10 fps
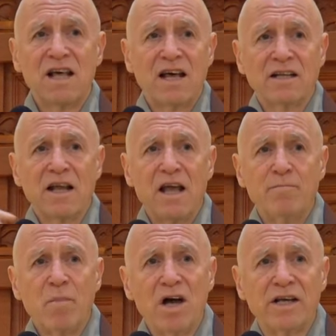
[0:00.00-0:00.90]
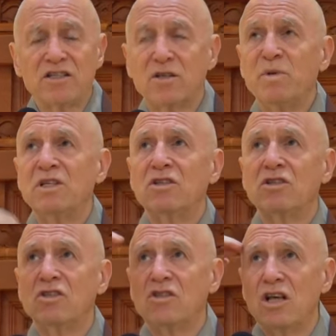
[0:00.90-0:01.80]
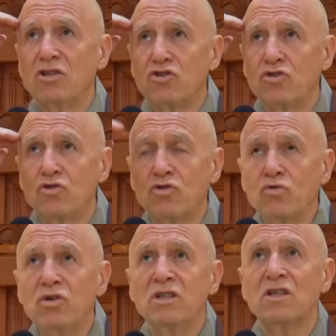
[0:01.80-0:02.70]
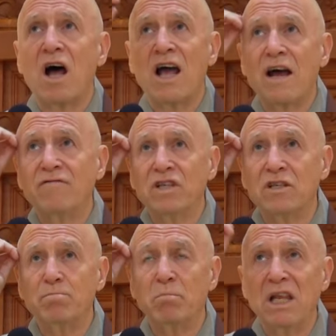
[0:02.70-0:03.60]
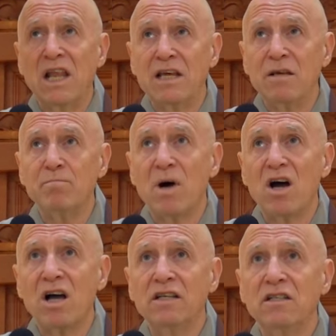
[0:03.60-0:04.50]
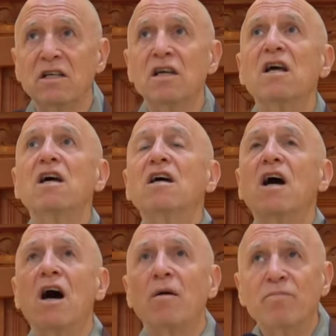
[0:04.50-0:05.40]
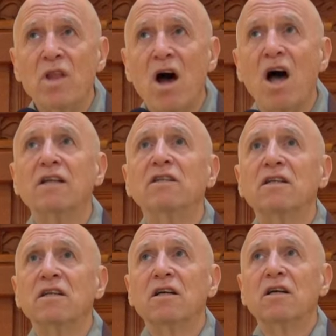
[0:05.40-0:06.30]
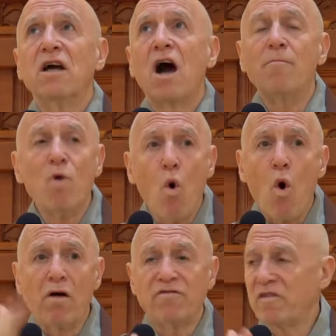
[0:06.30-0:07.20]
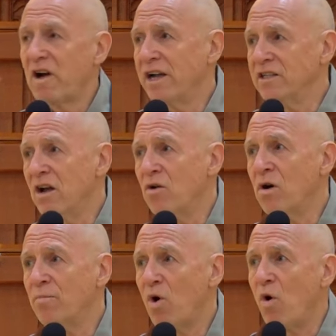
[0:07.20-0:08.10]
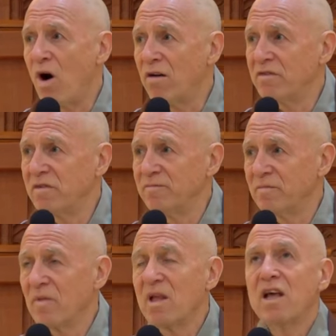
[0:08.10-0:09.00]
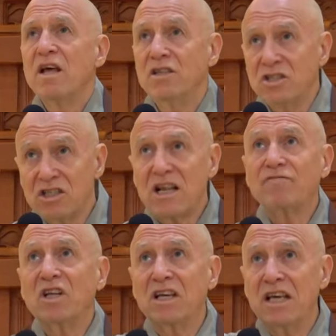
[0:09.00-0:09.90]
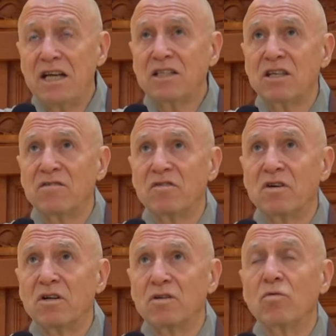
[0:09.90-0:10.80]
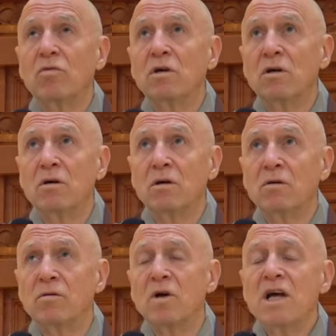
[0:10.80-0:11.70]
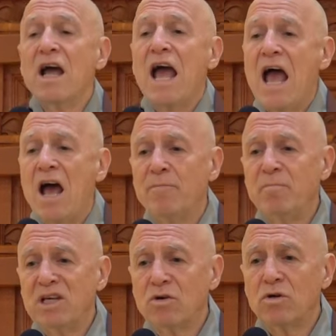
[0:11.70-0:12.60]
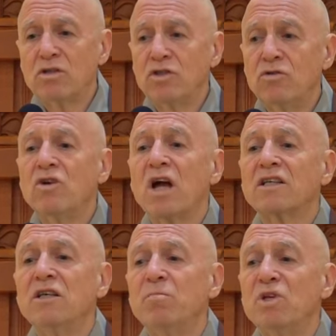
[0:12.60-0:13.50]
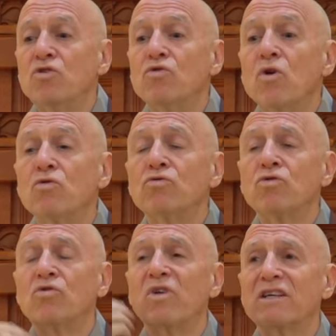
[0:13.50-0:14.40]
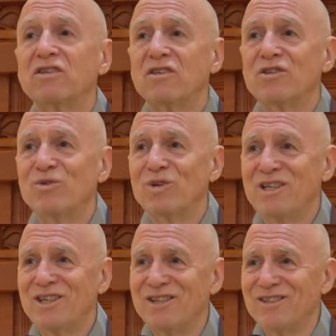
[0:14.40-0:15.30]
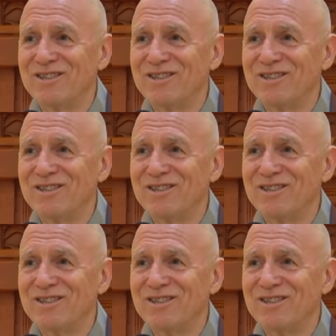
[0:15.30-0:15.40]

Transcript: that. And my experience is, as soon as I have this blame mind, I'm off. I know I'm off. You just have to catch it first. Whoa. Because you're not keeping your own correct situation.